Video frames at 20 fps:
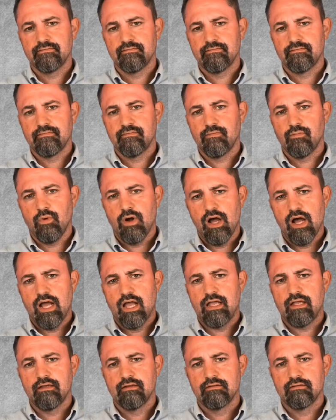
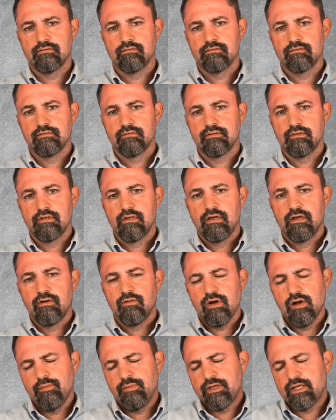Why?
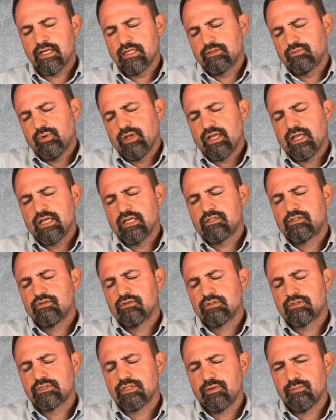Well, because we can get to
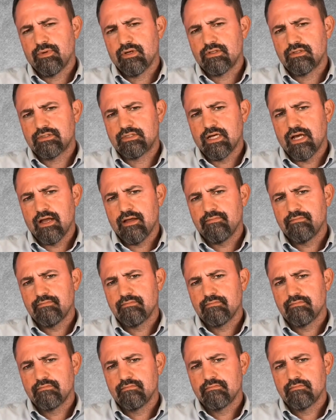it some other time.
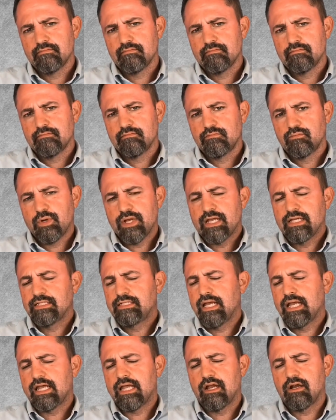We can
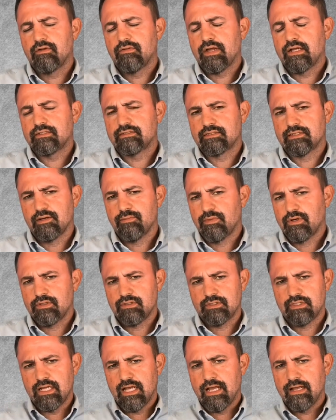take care of that some other
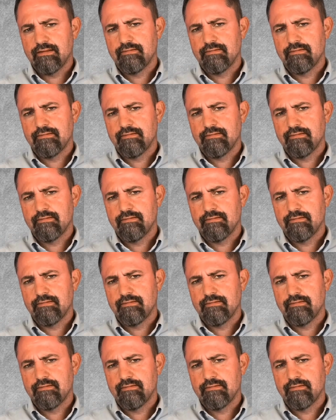day.